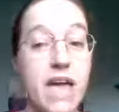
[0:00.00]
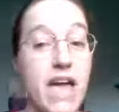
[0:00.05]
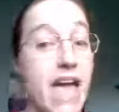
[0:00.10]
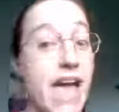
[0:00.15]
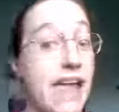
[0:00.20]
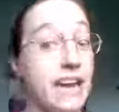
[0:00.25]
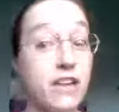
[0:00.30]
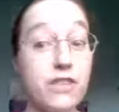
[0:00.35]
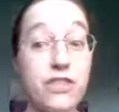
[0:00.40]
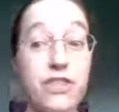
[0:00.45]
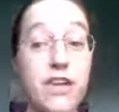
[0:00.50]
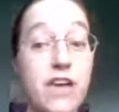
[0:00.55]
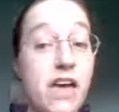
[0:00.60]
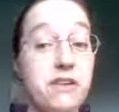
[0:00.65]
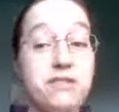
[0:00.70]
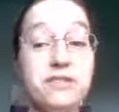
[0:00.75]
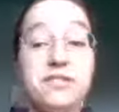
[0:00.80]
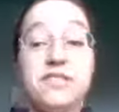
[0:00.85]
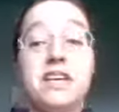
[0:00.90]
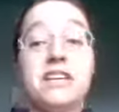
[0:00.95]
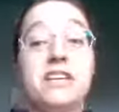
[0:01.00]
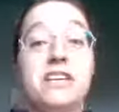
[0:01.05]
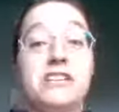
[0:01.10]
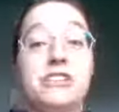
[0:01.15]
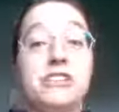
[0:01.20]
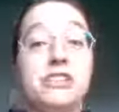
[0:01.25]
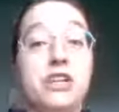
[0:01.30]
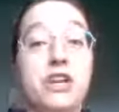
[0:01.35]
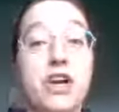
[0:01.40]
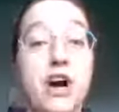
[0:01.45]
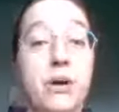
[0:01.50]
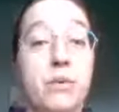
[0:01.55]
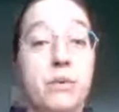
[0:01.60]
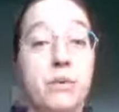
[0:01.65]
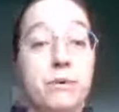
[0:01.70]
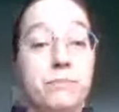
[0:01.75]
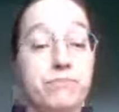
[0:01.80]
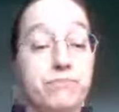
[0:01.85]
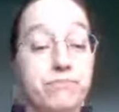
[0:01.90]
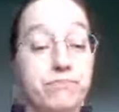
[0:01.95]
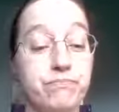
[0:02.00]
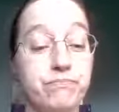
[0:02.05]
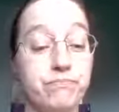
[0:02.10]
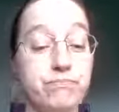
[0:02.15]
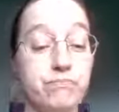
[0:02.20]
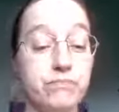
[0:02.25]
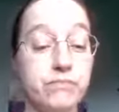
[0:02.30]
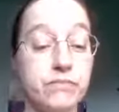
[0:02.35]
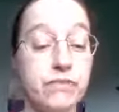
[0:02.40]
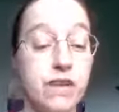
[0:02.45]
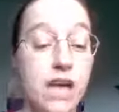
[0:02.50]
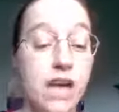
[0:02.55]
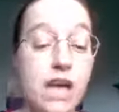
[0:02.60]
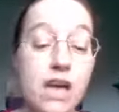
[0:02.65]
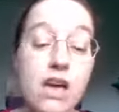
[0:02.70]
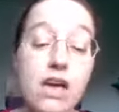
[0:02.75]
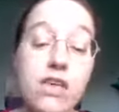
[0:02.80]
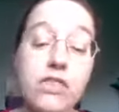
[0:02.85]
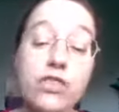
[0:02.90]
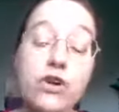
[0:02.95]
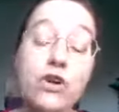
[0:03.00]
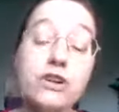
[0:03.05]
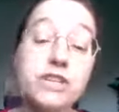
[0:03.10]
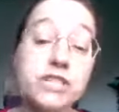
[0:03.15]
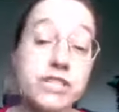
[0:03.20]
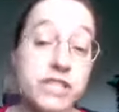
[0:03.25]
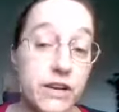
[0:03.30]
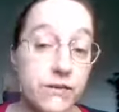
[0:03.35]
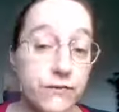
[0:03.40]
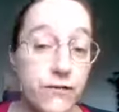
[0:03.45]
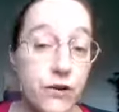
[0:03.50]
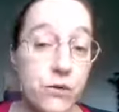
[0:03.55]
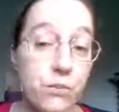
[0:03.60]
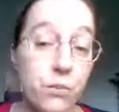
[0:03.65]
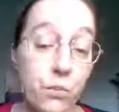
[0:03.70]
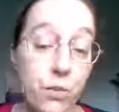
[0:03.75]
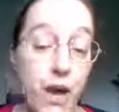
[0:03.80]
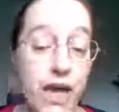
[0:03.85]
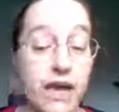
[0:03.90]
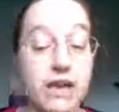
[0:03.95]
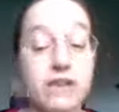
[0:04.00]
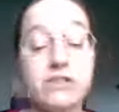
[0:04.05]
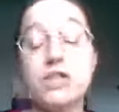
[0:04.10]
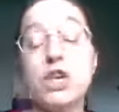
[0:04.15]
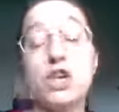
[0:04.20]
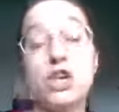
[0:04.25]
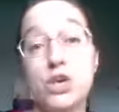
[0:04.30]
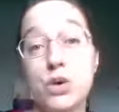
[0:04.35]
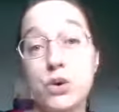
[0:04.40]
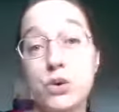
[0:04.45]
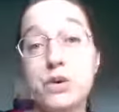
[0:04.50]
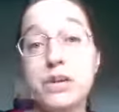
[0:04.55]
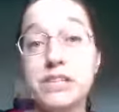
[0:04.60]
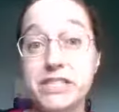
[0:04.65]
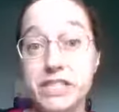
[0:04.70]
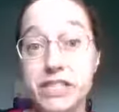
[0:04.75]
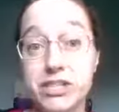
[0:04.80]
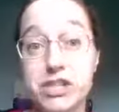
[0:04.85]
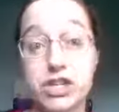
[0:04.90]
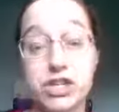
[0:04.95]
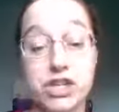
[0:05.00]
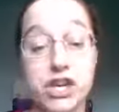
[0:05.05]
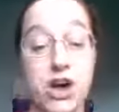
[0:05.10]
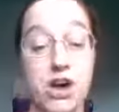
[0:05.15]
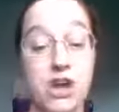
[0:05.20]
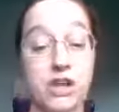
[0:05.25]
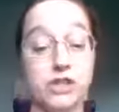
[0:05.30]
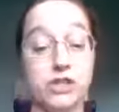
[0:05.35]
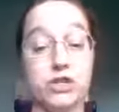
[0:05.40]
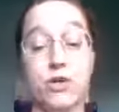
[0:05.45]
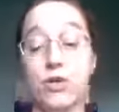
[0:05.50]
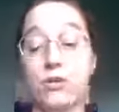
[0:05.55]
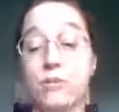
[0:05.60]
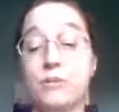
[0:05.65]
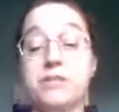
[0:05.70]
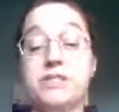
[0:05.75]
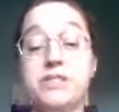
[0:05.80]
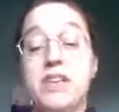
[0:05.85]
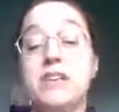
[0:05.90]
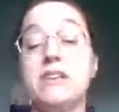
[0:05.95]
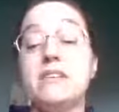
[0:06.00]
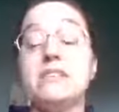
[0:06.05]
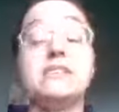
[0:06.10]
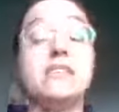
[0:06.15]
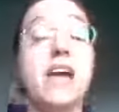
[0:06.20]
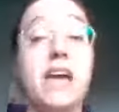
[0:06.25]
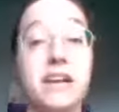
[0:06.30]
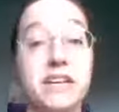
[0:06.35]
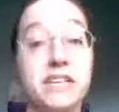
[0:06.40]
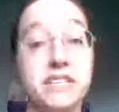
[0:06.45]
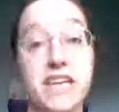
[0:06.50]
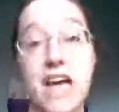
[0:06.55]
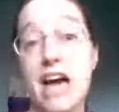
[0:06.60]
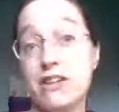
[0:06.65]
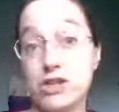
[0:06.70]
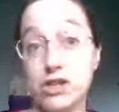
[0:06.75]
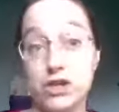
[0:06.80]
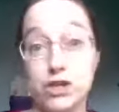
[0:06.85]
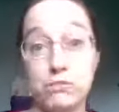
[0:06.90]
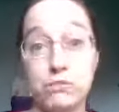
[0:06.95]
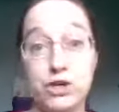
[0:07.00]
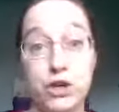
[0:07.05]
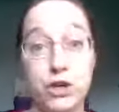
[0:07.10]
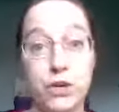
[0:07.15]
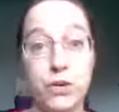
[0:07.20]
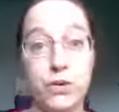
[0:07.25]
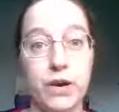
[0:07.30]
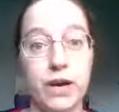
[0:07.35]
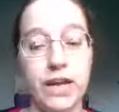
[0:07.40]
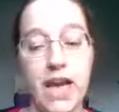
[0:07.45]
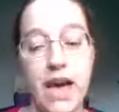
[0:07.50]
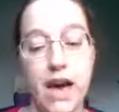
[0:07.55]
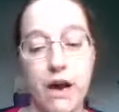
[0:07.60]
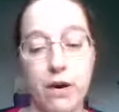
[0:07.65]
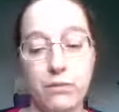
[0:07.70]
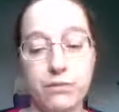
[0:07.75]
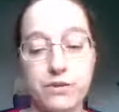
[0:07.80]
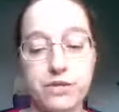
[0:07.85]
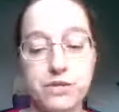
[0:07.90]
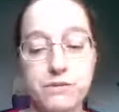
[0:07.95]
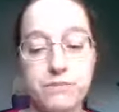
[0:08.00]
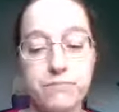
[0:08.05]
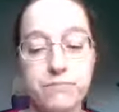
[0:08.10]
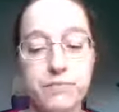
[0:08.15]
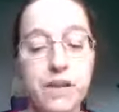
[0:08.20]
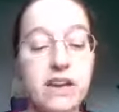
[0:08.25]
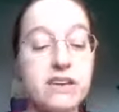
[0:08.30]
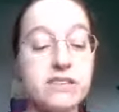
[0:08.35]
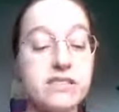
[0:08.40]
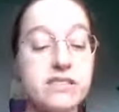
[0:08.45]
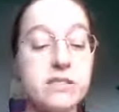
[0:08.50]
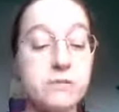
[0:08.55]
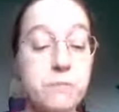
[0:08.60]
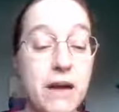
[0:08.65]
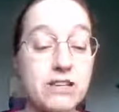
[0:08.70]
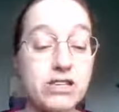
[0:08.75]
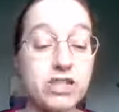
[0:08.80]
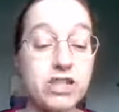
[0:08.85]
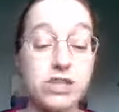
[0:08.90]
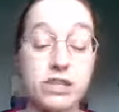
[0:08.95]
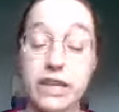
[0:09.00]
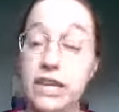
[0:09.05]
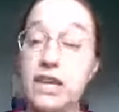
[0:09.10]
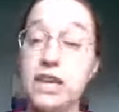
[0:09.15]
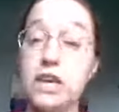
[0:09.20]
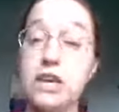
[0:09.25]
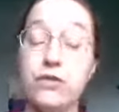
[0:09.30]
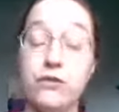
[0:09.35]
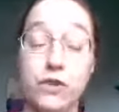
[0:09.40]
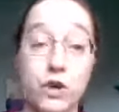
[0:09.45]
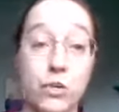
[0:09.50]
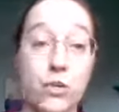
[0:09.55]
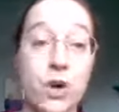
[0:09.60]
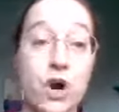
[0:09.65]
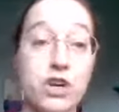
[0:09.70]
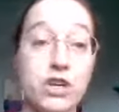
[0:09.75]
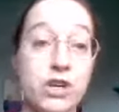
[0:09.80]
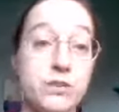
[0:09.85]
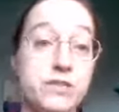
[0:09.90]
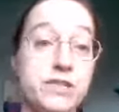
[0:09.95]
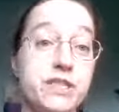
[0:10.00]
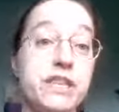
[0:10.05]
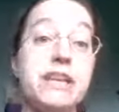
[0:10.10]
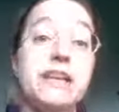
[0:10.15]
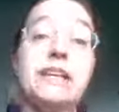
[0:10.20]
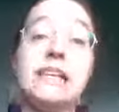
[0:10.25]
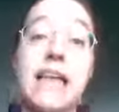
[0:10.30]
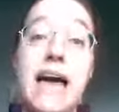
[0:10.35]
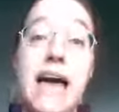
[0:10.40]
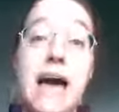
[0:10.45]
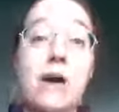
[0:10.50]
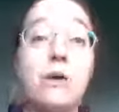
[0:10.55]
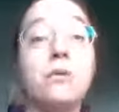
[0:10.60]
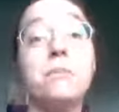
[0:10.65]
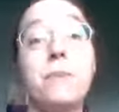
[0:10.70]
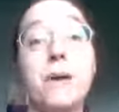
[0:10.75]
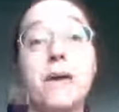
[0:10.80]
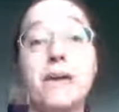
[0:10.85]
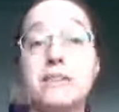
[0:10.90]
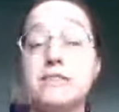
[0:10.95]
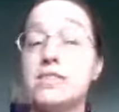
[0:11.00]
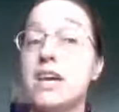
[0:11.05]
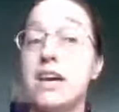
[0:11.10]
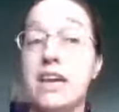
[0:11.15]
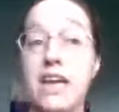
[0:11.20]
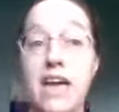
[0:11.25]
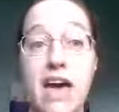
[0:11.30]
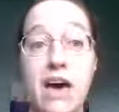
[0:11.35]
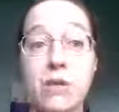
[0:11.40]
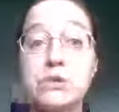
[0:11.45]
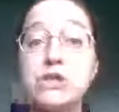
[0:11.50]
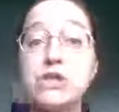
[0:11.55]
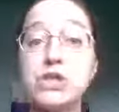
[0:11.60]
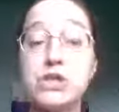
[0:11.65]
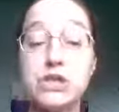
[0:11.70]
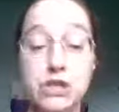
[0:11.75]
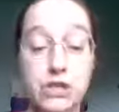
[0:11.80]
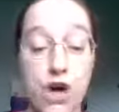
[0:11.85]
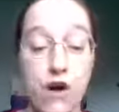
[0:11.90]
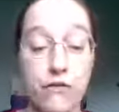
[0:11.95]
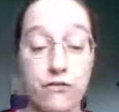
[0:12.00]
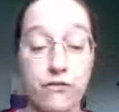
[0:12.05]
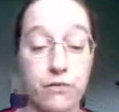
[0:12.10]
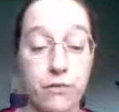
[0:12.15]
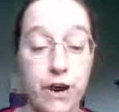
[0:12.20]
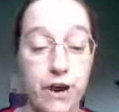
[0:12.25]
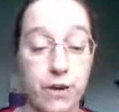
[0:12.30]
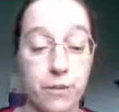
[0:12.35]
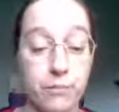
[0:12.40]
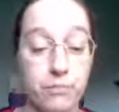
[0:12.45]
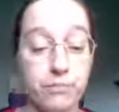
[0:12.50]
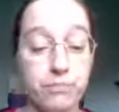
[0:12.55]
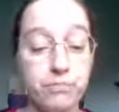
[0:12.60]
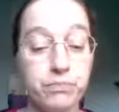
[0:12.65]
Anything else I need to know? There are different ways you can digitize your receipts and attach them to your accounts, especially if you are using cloud-based accounts software.